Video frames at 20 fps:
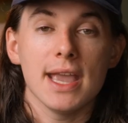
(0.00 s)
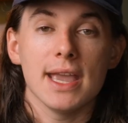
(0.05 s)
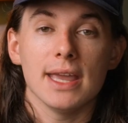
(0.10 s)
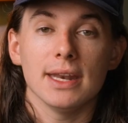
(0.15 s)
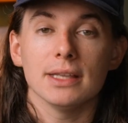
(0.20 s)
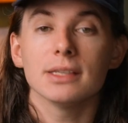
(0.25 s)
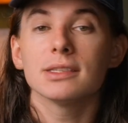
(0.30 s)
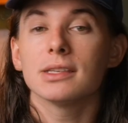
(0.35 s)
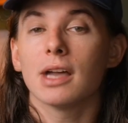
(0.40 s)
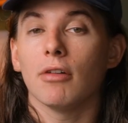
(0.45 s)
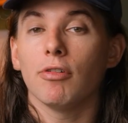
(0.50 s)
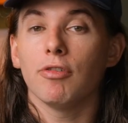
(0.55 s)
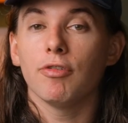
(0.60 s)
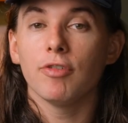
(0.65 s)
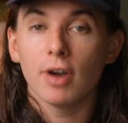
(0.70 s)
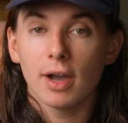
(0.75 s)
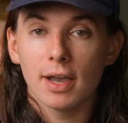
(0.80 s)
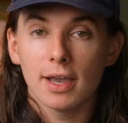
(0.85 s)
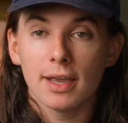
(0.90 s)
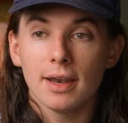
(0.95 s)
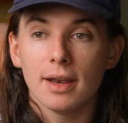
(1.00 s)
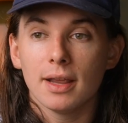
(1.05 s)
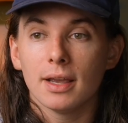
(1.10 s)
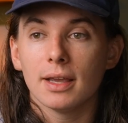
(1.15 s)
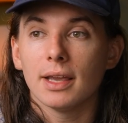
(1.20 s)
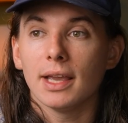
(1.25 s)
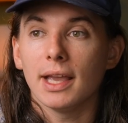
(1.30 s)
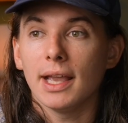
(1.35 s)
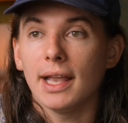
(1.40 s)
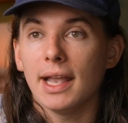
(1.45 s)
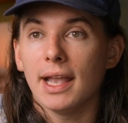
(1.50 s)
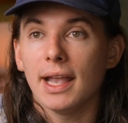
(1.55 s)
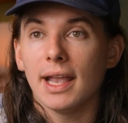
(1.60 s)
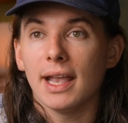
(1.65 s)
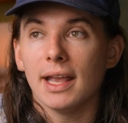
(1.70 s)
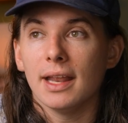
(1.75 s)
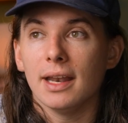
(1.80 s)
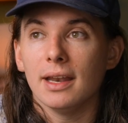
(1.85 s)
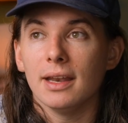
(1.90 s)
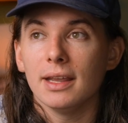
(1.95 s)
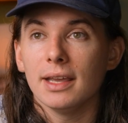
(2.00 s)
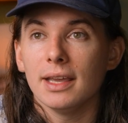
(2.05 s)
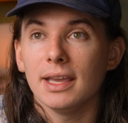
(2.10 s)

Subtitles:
and it's not fun, and